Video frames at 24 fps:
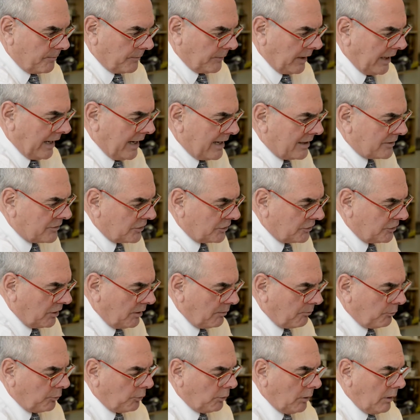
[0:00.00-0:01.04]
As a
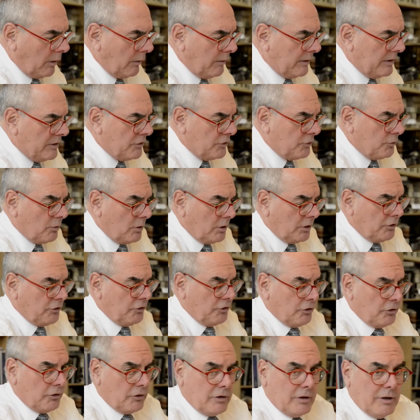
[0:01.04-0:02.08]
temporary
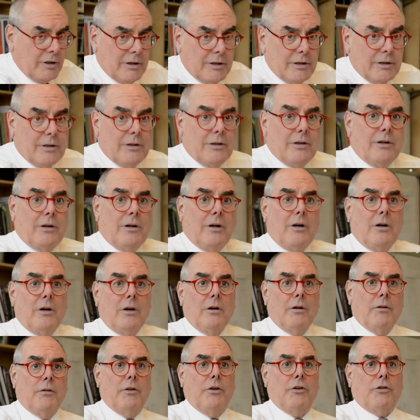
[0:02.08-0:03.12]
structure,
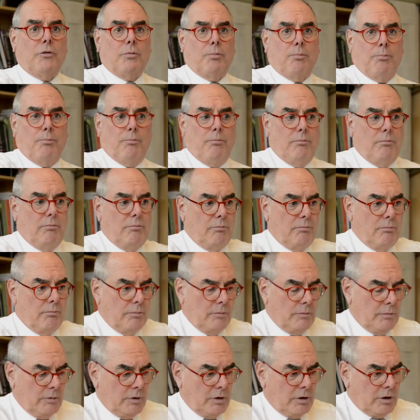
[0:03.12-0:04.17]
this
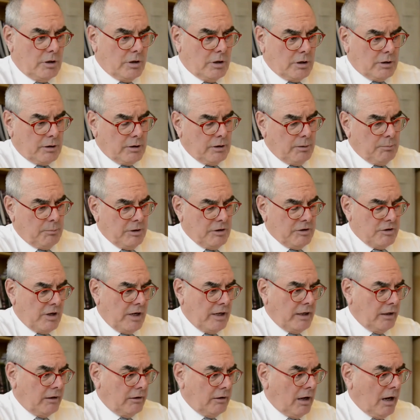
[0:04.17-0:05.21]
can be
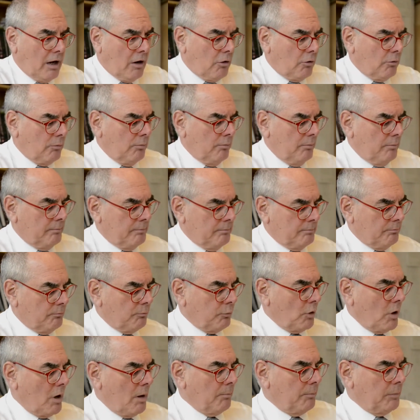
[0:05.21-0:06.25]
taken down
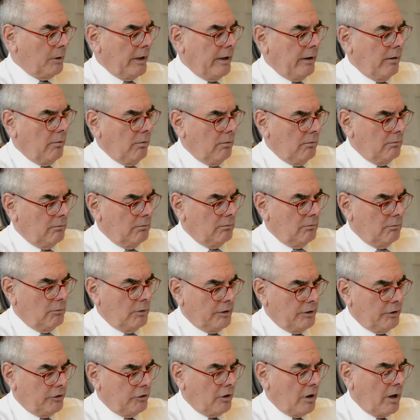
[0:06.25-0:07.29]
promptly when
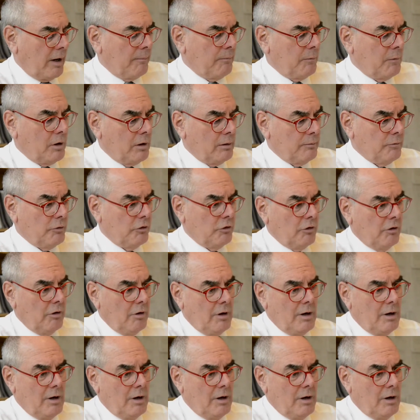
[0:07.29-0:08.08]
the time comes.